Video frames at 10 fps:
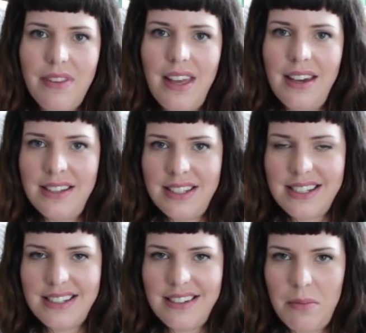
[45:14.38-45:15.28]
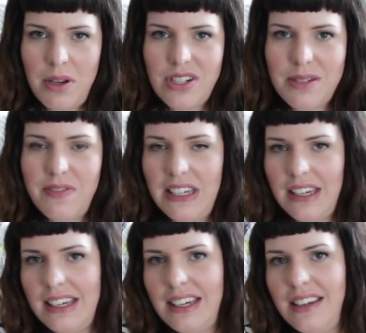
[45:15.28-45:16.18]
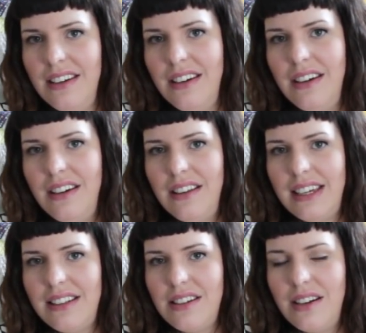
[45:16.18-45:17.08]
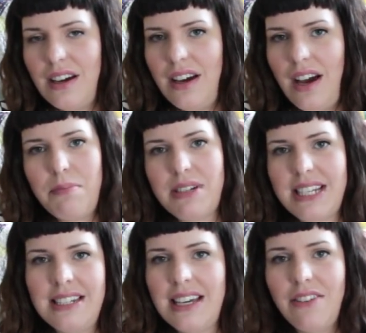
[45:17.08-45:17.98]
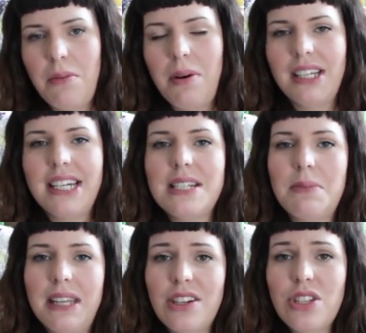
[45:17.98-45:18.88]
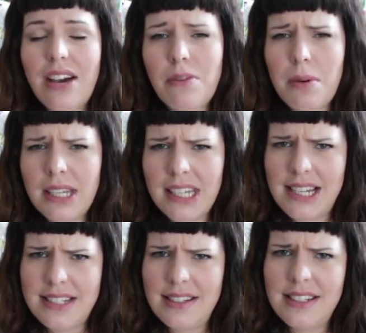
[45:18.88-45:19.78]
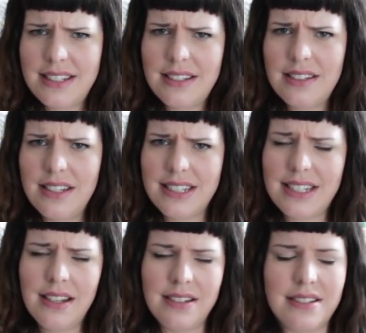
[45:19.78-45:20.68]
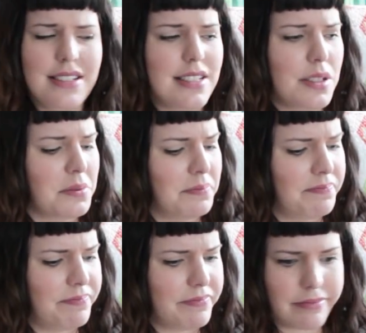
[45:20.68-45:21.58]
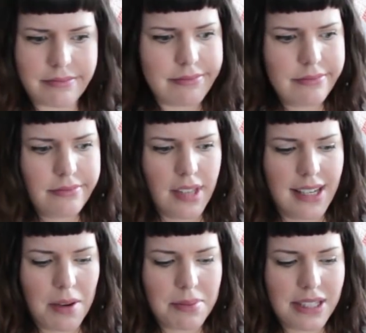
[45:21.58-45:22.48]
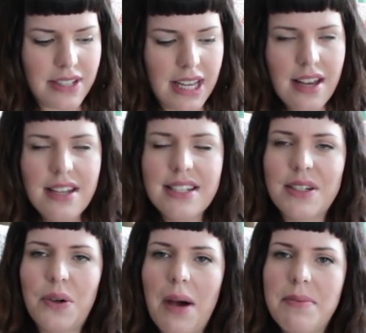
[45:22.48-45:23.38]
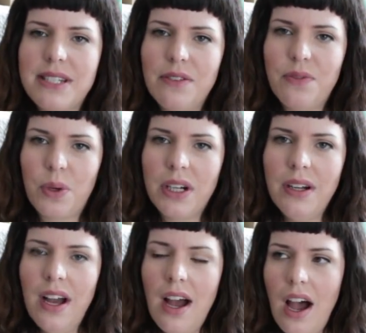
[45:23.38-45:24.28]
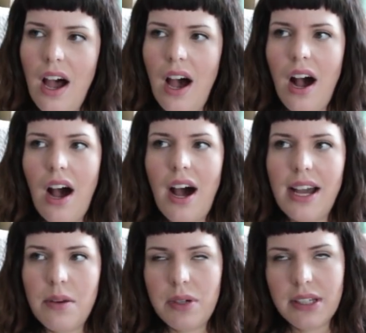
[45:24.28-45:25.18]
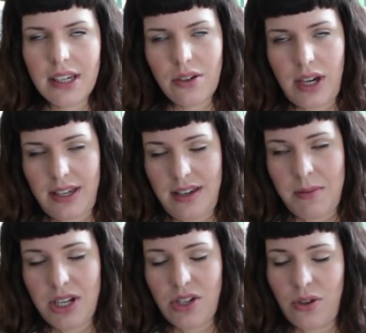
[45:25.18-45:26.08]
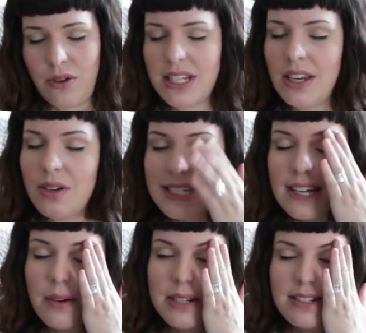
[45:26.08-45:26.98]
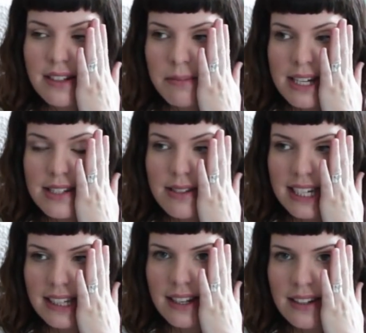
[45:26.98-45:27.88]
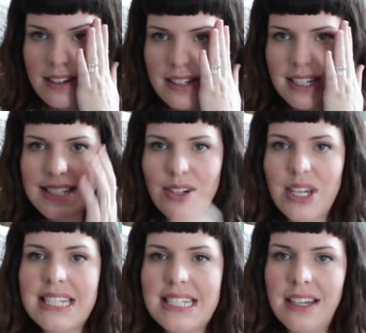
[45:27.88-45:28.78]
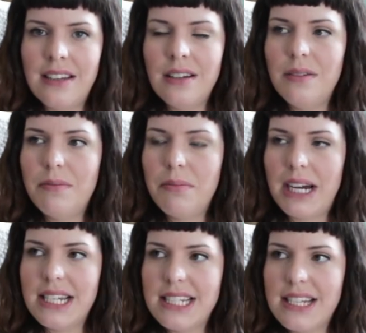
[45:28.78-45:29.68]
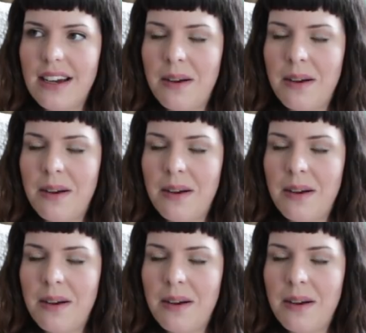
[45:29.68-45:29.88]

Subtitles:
And I'm not just faking it. Like, I pretend I have a podcast, but I actually have a podcast, and it's done. So I can't believe it. So episode 4, I will get cracking on my show notes. I know I said I would do them last week, and then things got insane. But